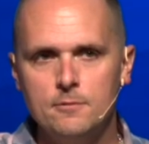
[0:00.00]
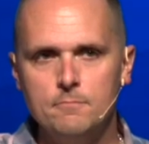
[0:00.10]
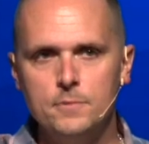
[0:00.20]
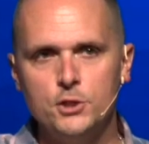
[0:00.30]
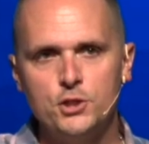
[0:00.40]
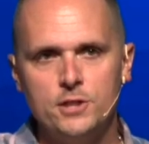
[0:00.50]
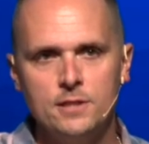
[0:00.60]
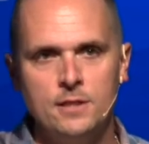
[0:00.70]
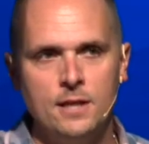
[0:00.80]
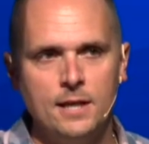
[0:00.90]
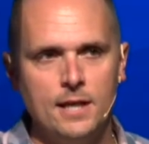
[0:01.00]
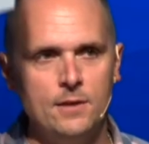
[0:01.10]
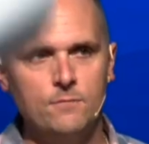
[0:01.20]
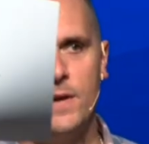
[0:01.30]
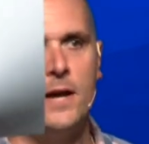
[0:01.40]
mission,
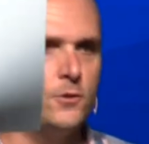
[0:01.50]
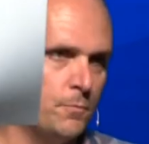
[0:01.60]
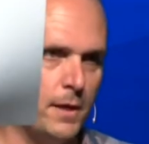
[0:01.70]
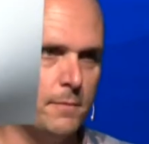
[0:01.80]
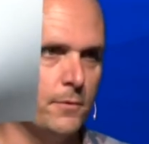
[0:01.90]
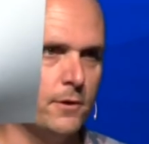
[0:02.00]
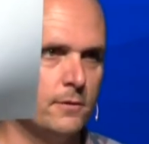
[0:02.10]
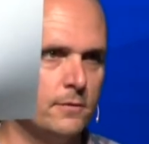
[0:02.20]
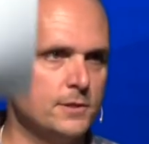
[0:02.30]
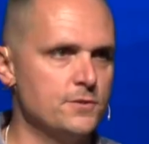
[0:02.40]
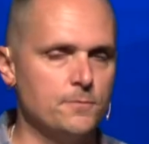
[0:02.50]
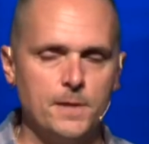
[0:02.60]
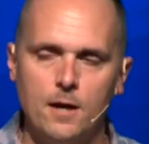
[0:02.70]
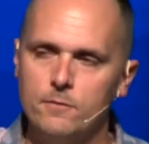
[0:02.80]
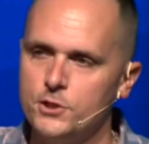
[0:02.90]
and value paper. This is from
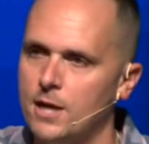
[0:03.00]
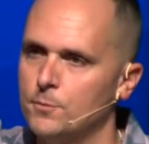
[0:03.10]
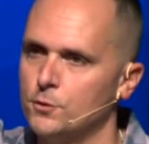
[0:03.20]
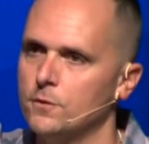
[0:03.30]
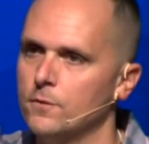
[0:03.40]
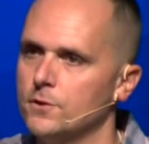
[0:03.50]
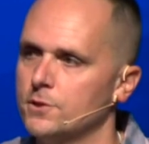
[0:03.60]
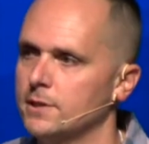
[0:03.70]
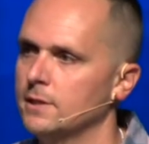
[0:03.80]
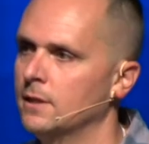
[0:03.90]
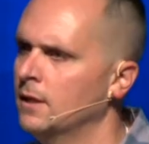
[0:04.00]
Calvary Chapel University.